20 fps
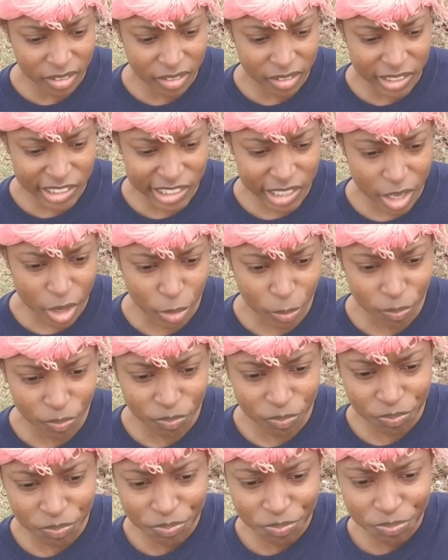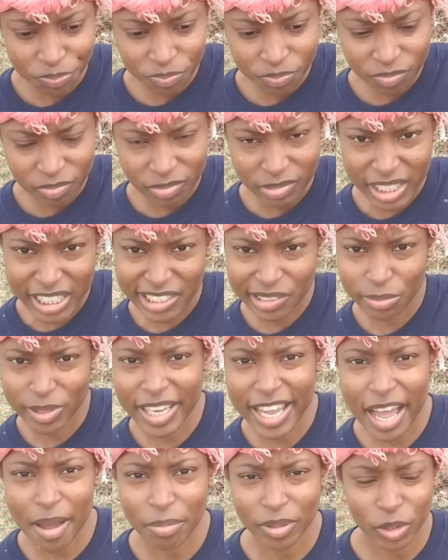So let's
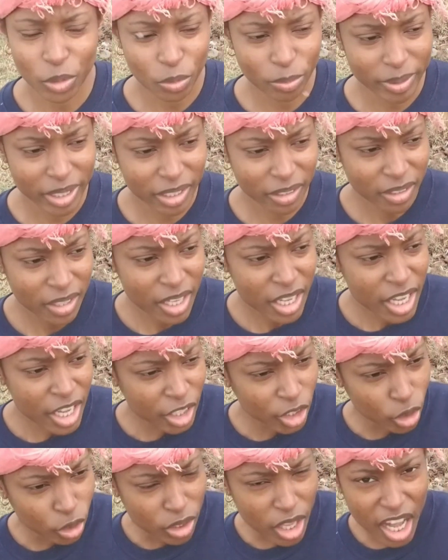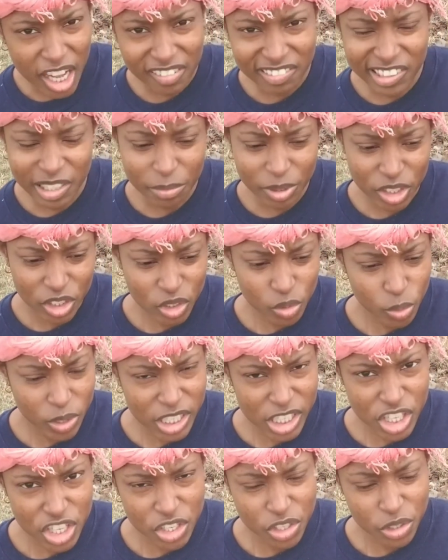recap a little bit. You thought of something you
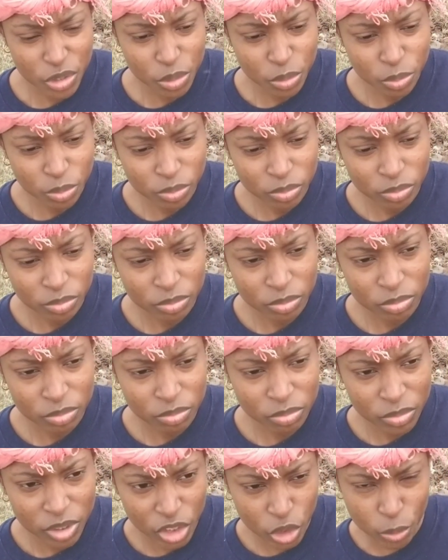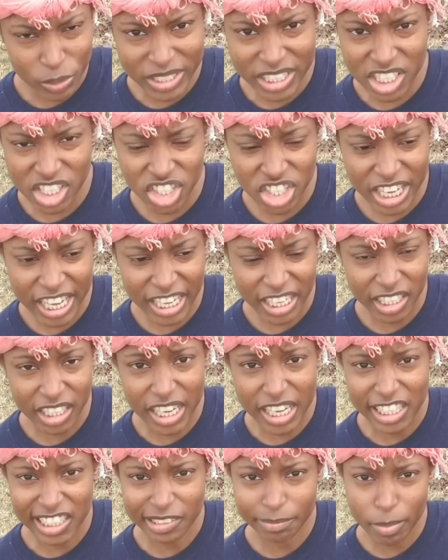wanted to do. You initiated
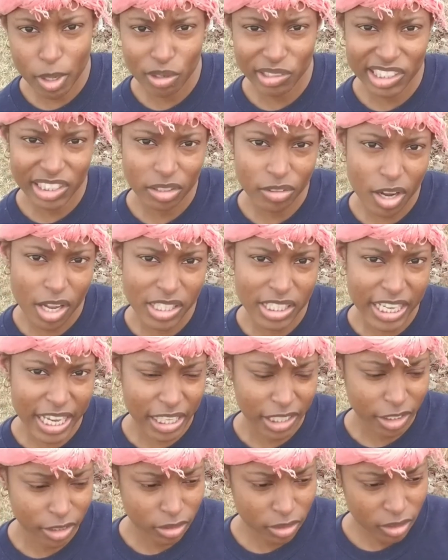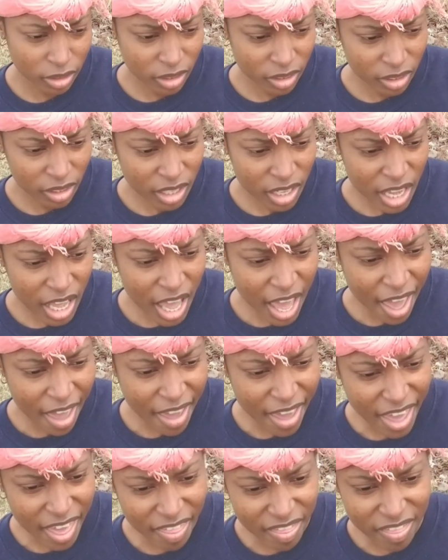and exposed your raw talent.
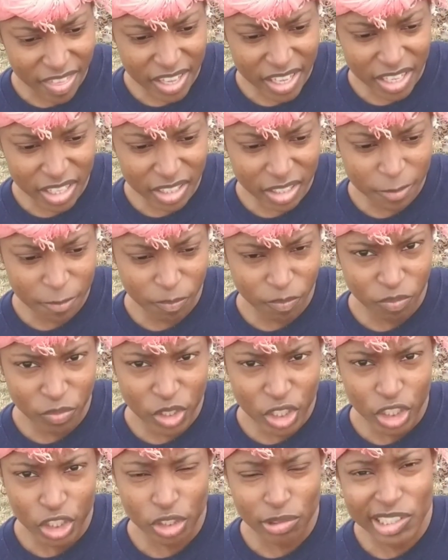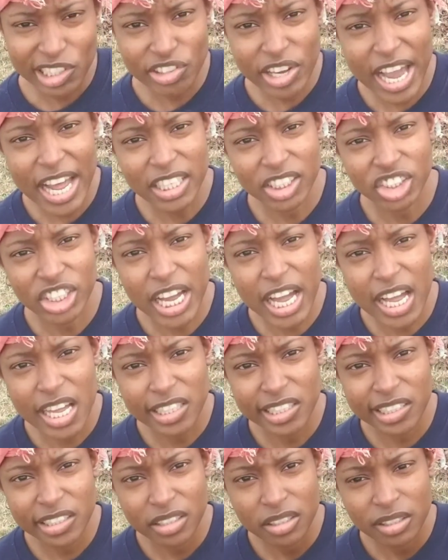And then you
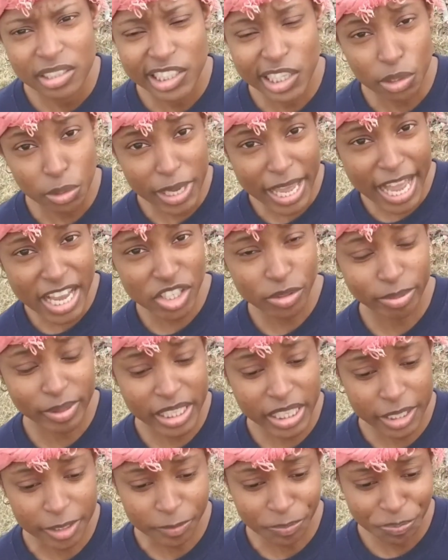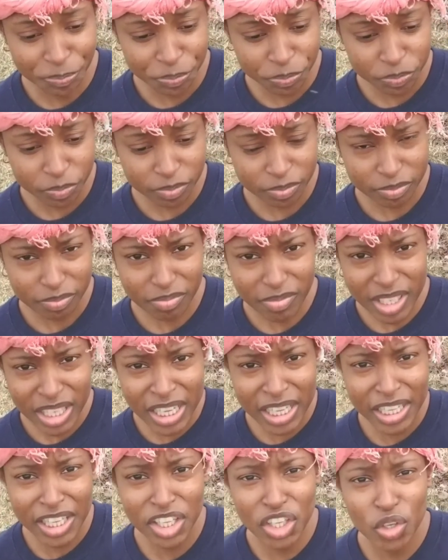strategized. So you had your plan.
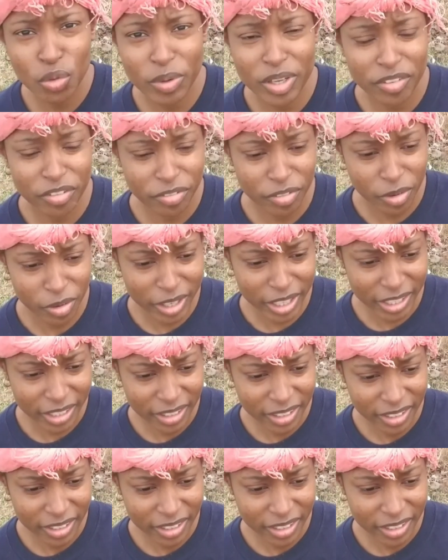And then you went for it.